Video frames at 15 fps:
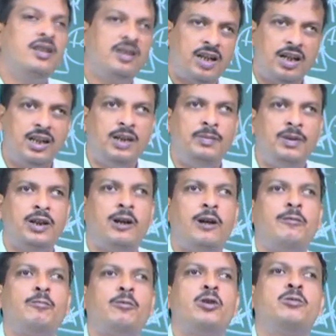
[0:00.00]
scientific
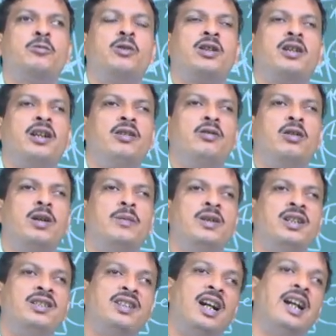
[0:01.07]
approach for curriculum
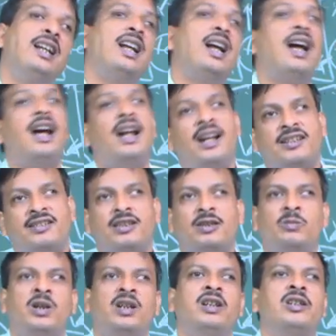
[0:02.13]
design and
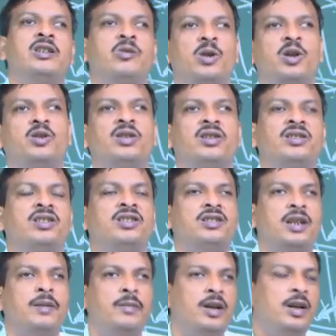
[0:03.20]
assessment and evaluation
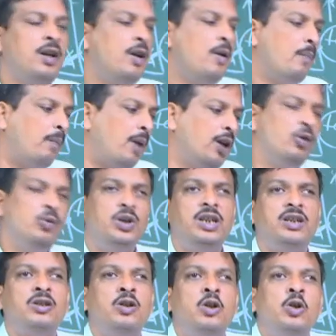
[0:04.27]
system by which